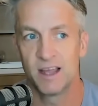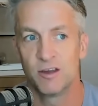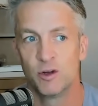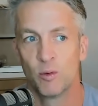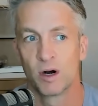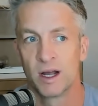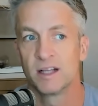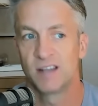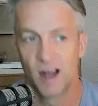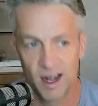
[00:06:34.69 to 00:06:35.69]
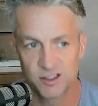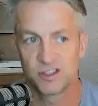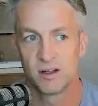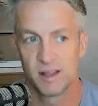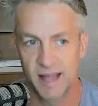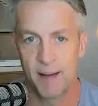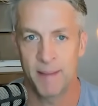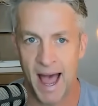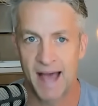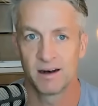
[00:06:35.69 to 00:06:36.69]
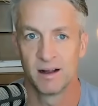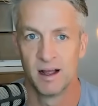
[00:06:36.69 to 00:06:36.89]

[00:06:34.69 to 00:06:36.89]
you are going to touch that mat